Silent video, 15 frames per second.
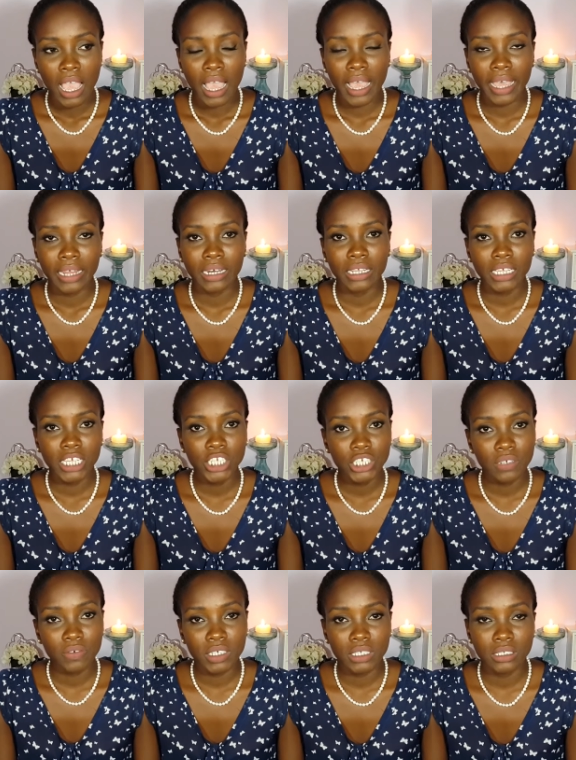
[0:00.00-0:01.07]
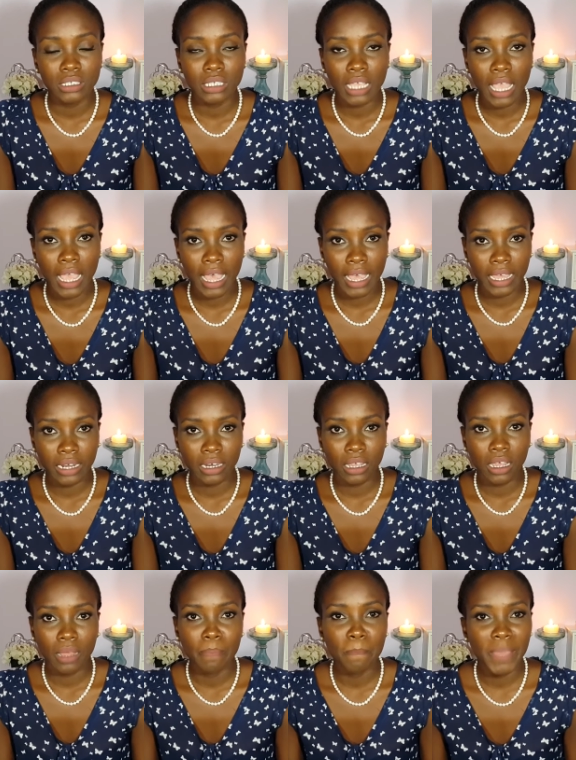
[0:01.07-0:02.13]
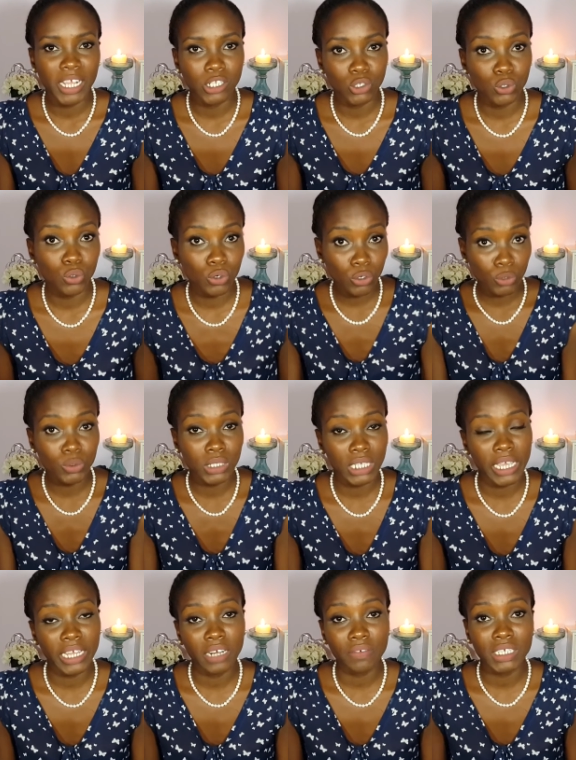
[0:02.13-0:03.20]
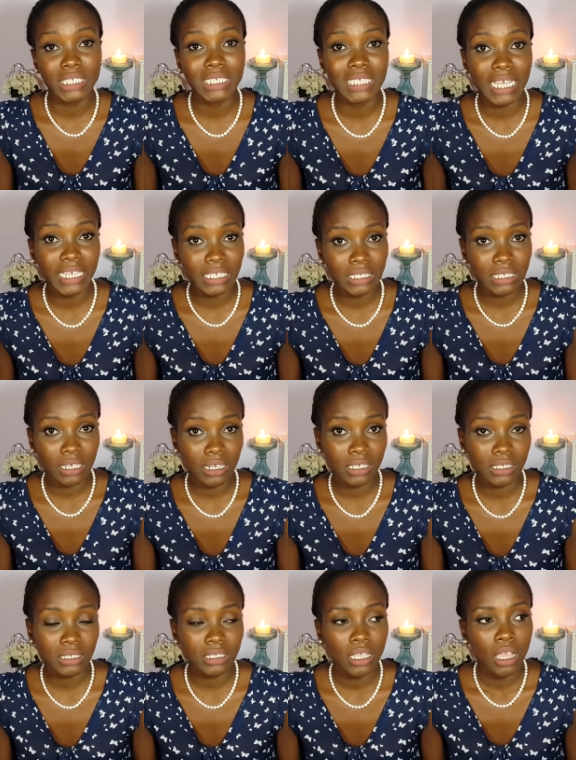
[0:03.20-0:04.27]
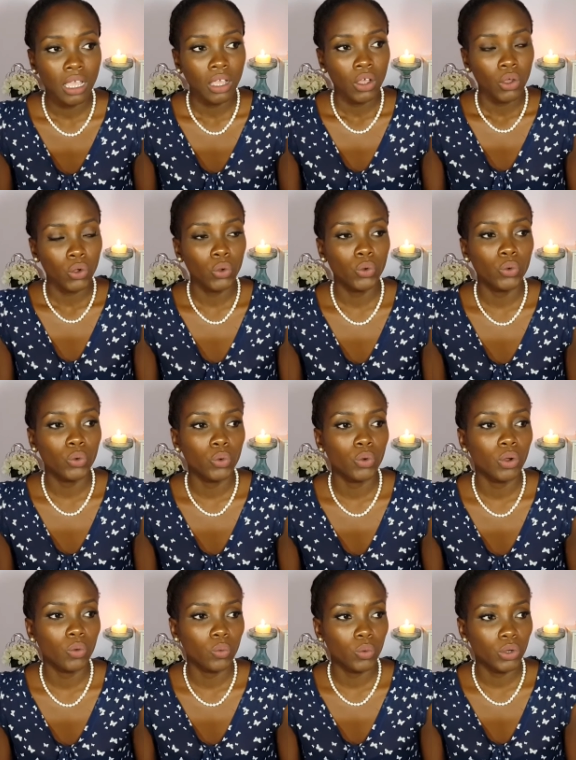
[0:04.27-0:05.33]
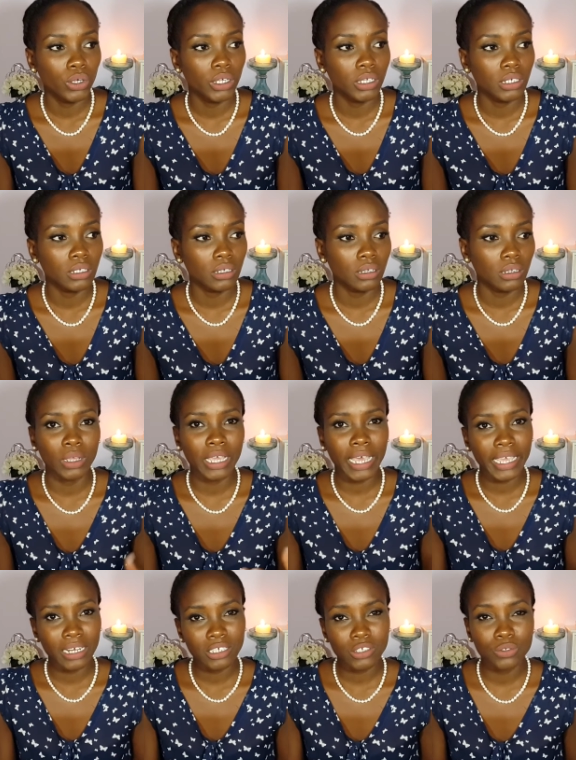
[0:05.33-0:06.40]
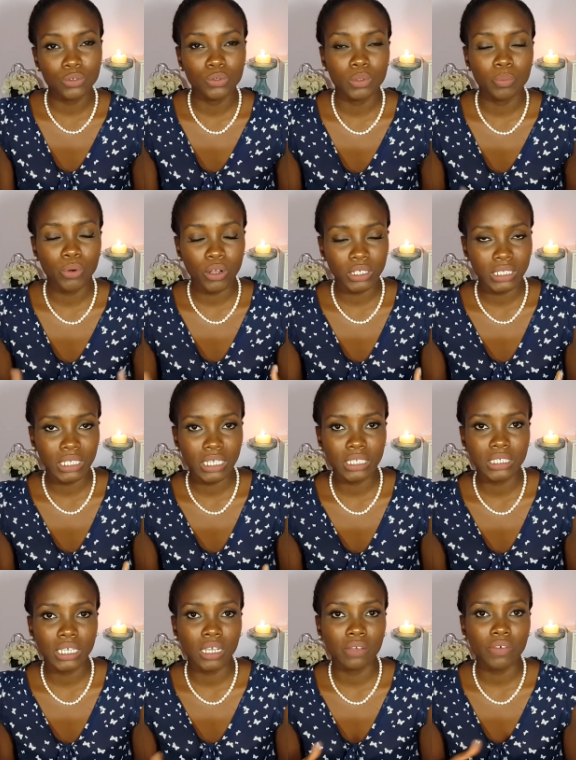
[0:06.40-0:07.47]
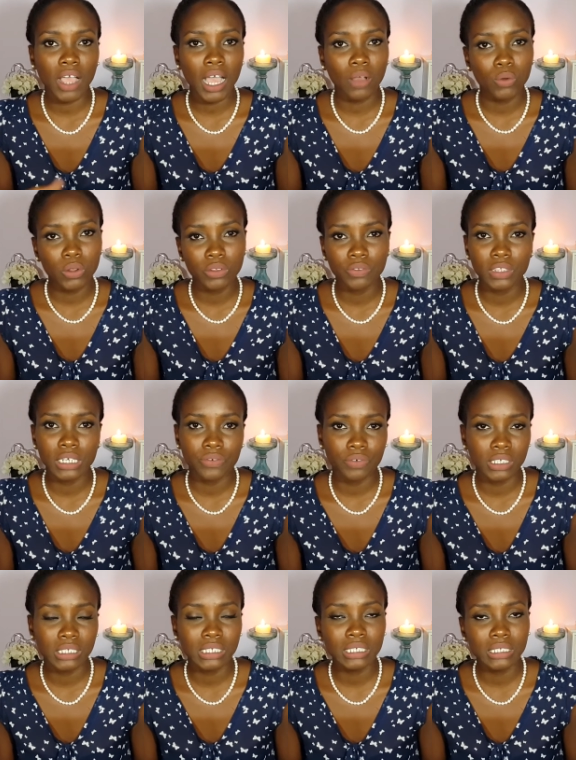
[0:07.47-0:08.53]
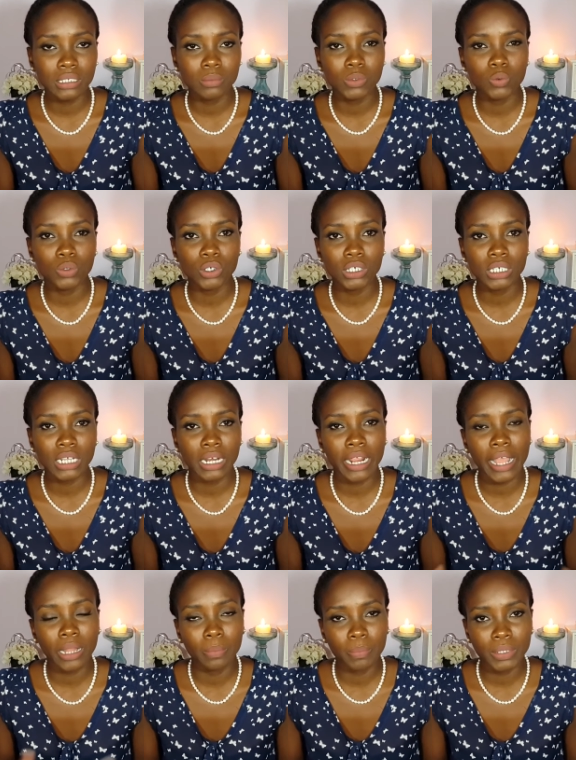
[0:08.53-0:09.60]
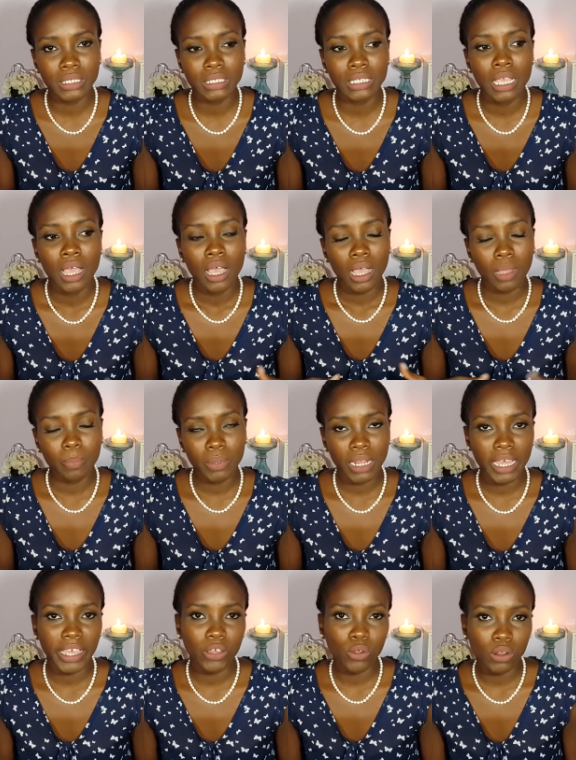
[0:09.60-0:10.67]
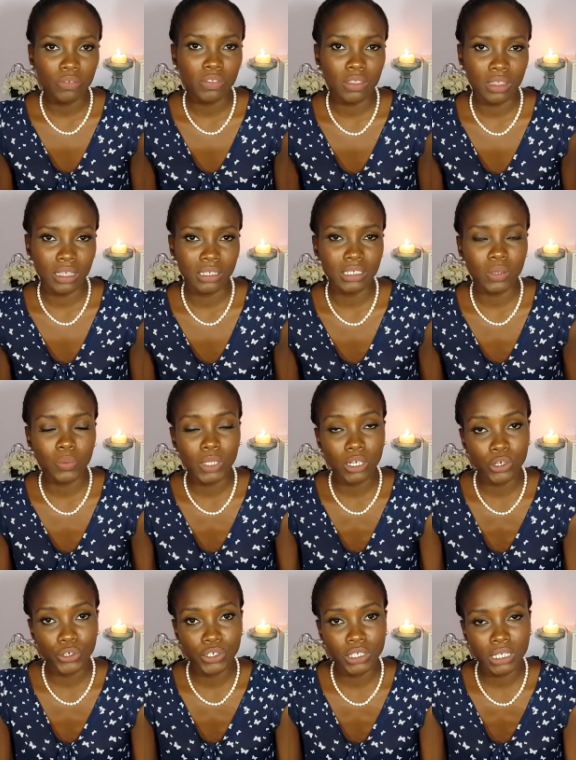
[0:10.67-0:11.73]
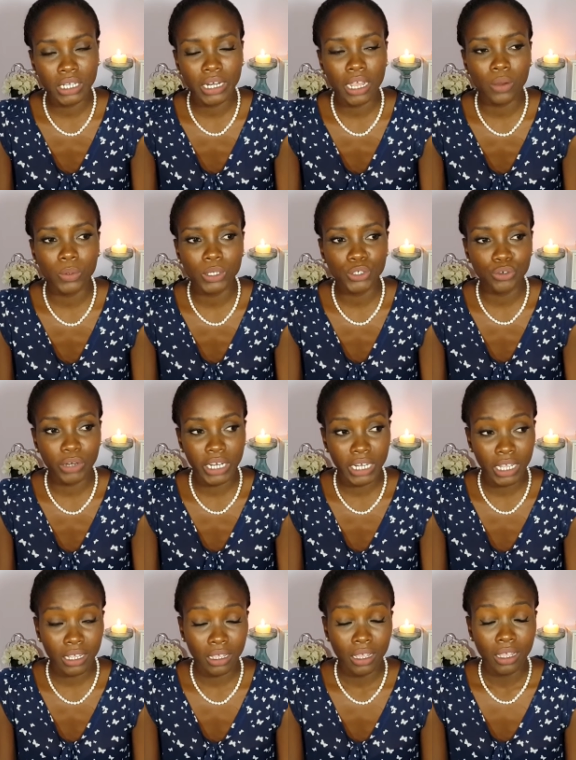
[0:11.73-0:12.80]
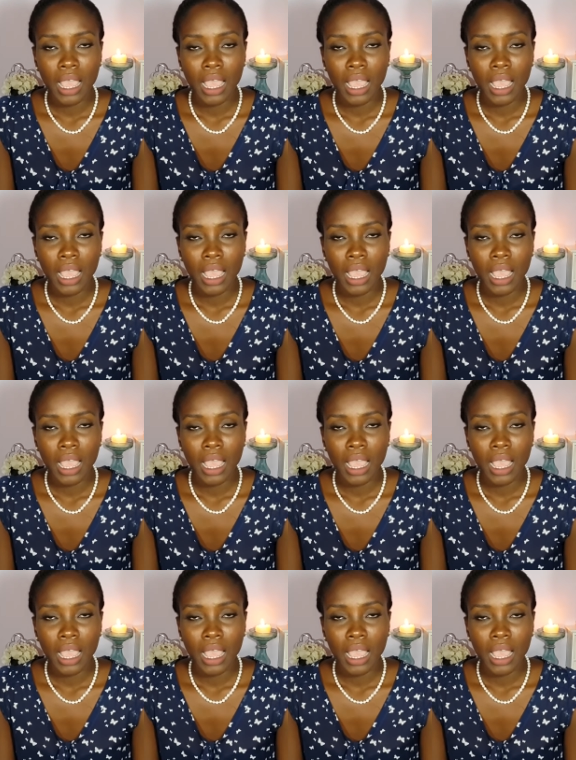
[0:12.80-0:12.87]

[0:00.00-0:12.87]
And each of us had a mentor who was kind of assigned to us, who would guide us through the process of how all of the different systems work and help us apply all of the things that we learned in our training.